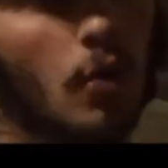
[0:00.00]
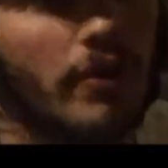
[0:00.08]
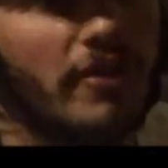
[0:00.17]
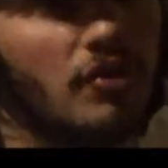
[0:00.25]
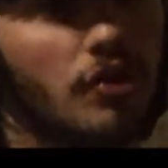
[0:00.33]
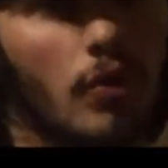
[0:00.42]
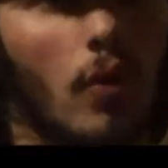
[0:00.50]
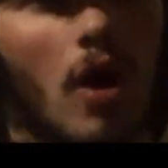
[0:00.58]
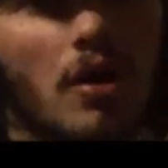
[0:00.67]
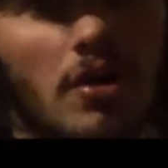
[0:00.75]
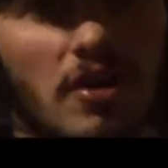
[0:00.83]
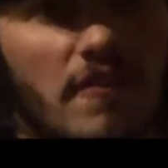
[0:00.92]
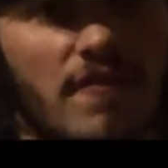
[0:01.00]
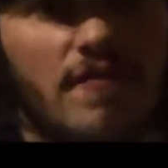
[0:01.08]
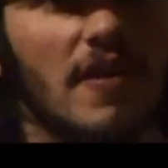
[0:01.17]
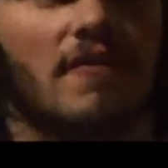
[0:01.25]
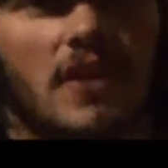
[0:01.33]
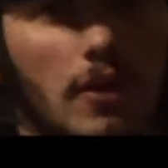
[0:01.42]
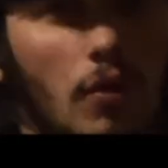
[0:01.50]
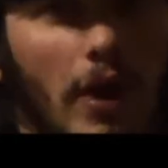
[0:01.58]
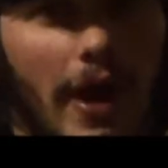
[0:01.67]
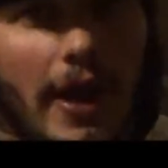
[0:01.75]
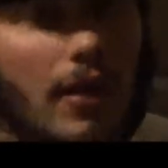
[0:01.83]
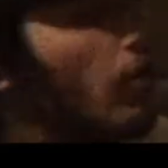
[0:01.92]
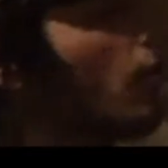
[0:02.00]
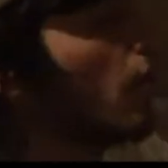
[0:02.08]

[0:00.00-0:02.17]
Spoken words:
with a 250 grain